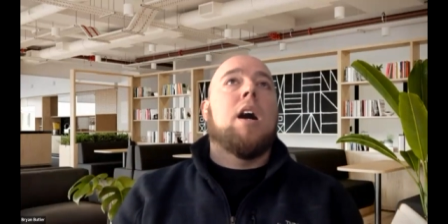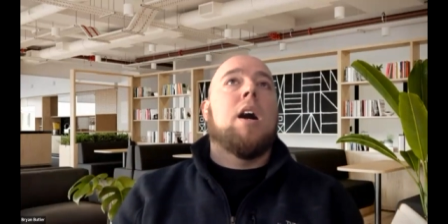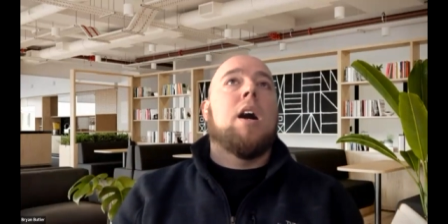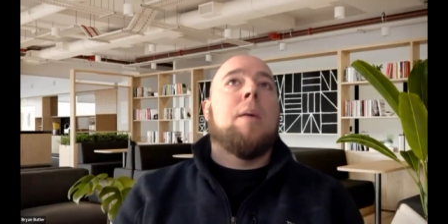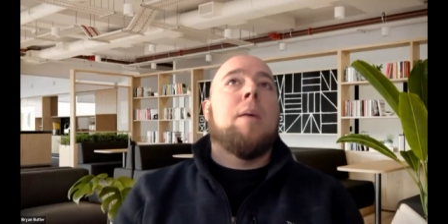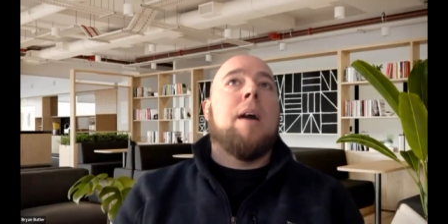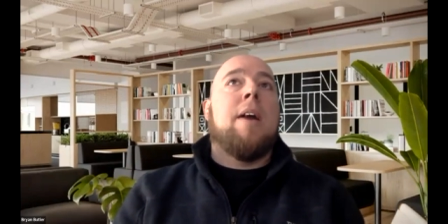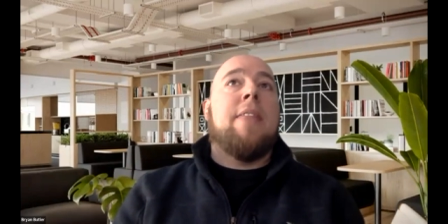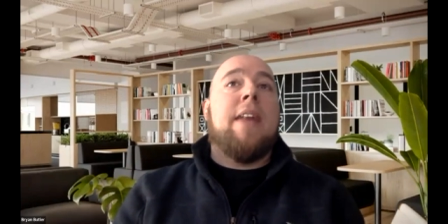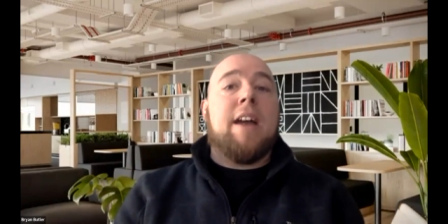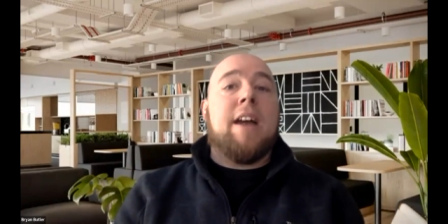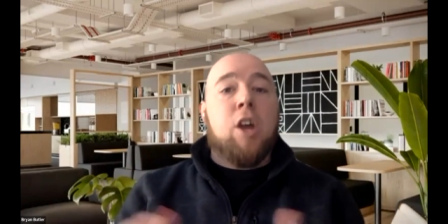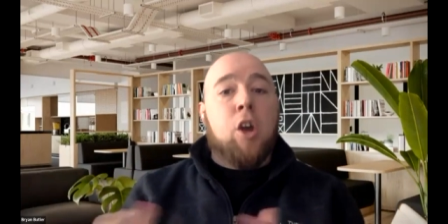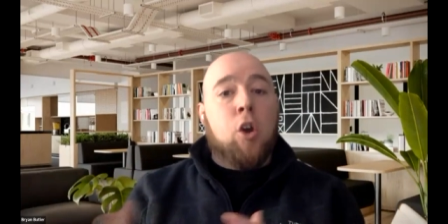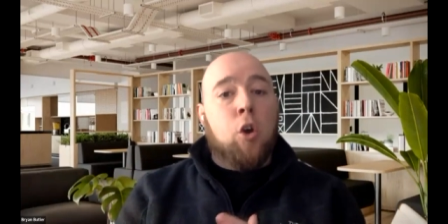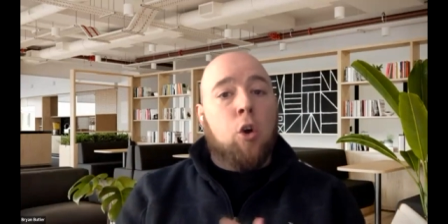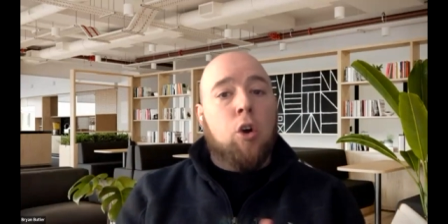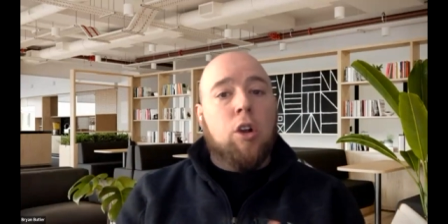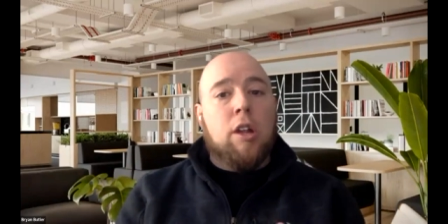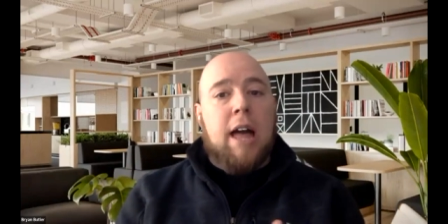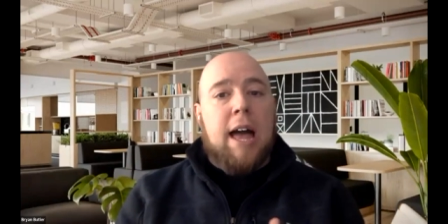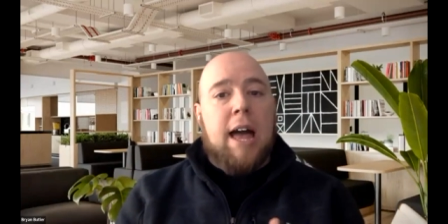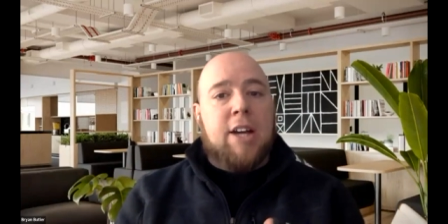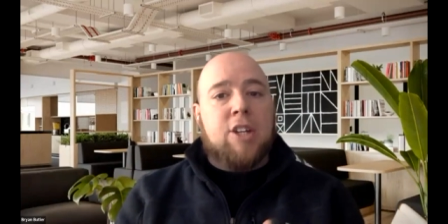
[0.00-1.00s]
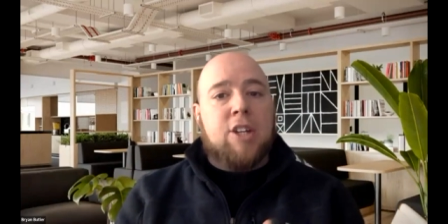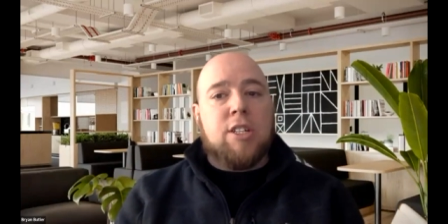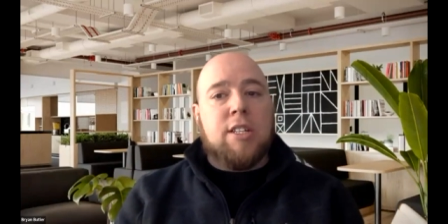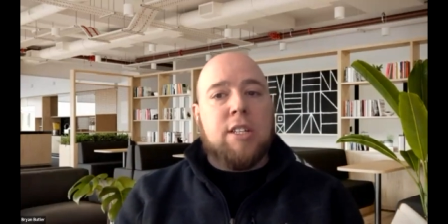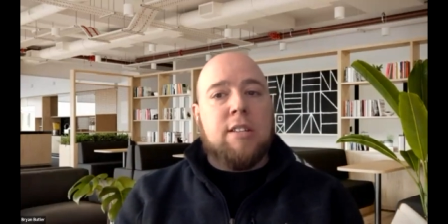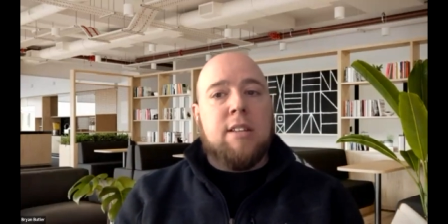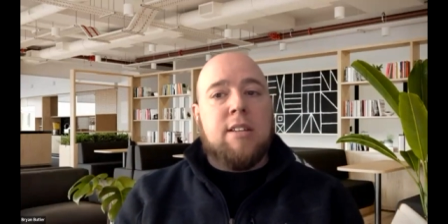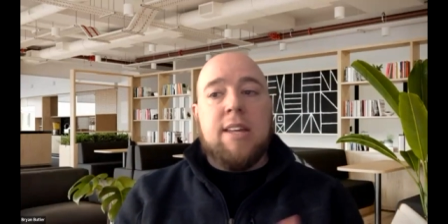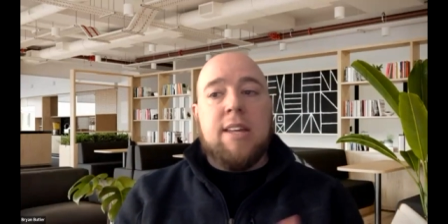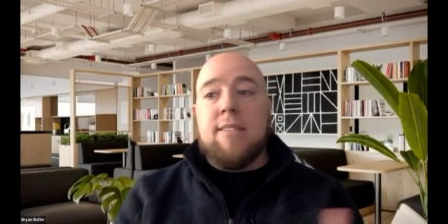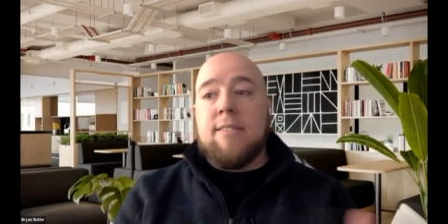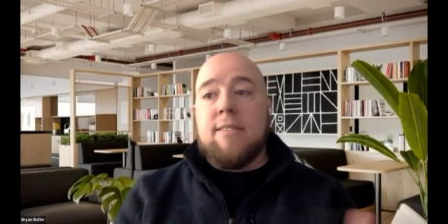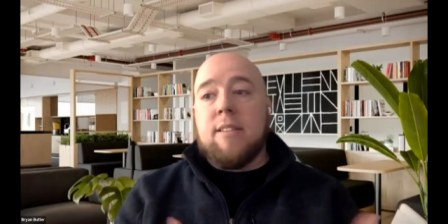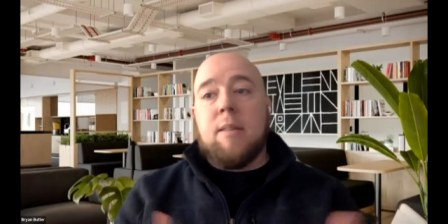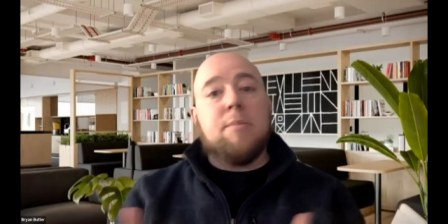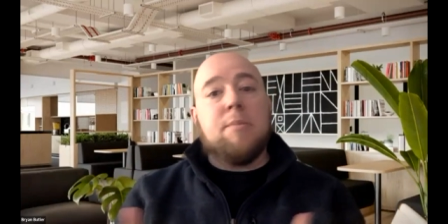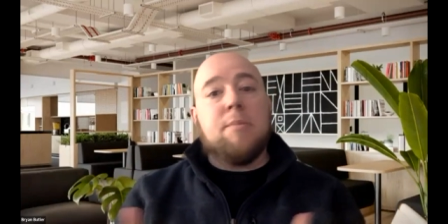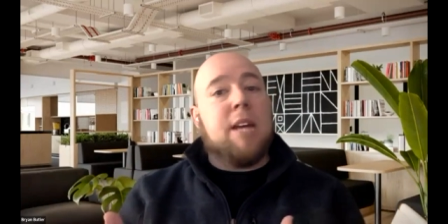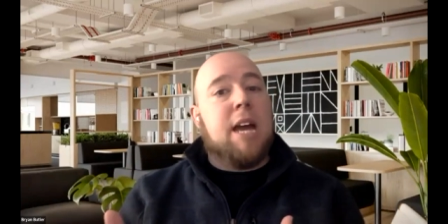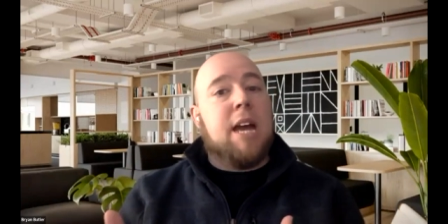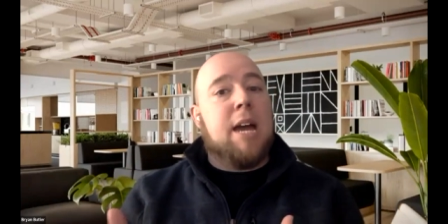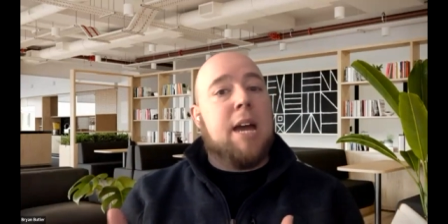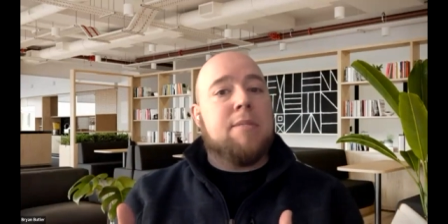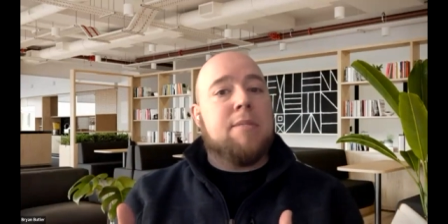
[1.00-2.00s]
And that goal action is
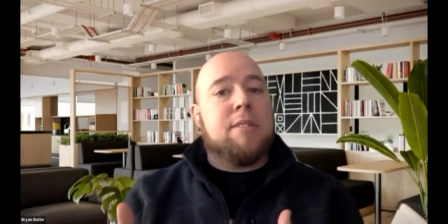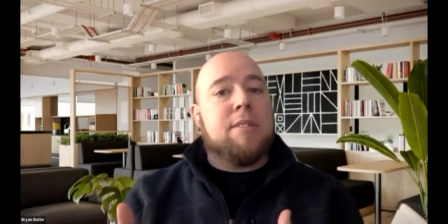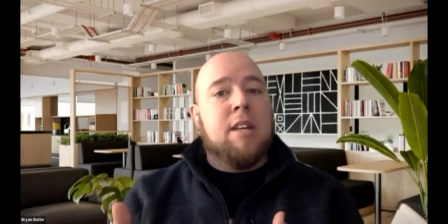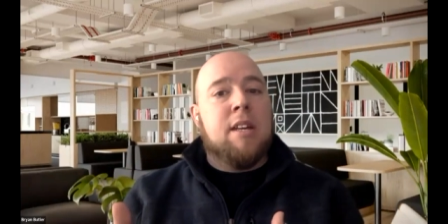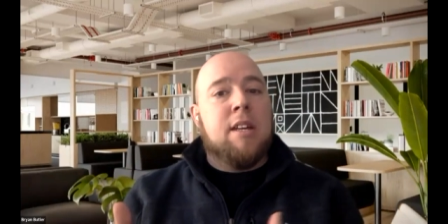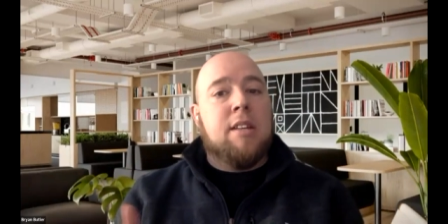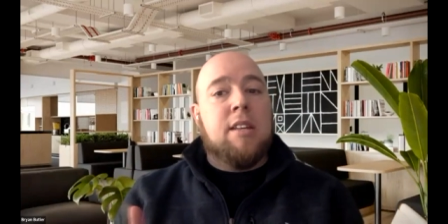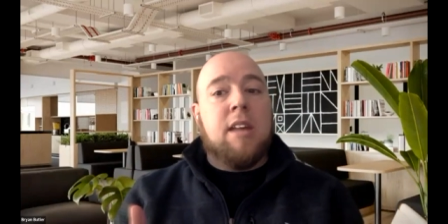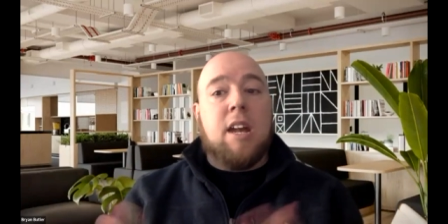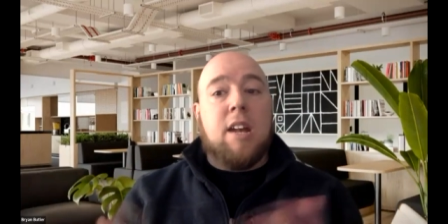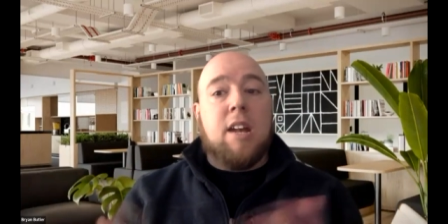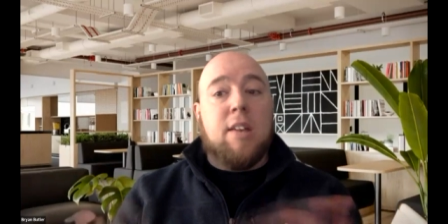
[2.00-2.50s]
sometimes